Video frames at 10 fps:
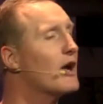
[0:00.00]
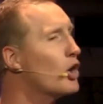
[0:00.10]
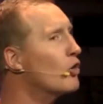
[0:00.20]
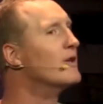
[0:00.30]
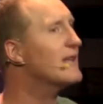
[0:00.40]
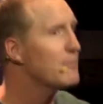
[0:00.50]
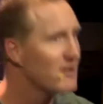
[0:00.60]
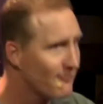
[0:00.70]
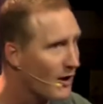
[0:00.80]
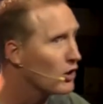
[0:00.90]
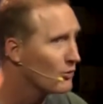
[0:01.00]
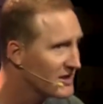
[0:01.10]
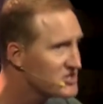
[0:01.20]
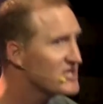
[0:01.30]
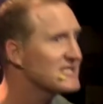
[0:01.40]
currently be
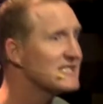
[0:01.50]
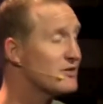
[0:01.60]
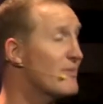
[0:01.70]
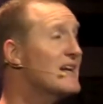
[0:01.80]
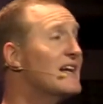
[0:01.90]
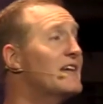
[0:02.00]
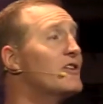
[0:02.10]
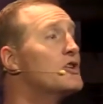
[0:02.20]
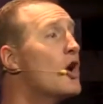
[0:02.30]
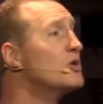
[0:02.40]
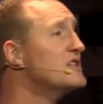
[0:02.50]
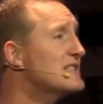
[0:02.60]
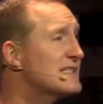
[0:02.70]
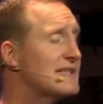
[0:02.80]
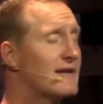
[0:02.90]
following Jesus or may not even know
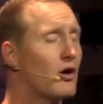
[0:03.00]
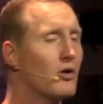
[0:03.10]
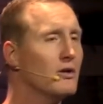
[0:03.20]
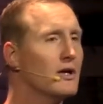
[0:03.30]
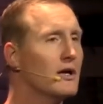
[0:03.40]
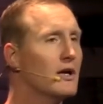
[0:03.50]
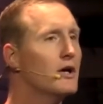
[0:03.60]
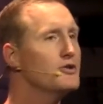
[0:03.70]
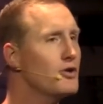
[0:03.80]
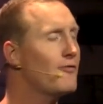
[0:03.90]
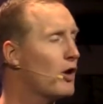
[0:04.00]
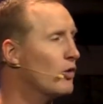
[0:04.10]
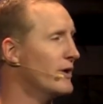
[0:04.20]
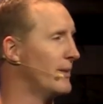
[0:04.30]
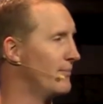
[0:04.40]
Jesus at all to
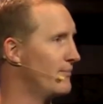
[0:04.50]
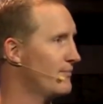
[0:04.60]
follow him,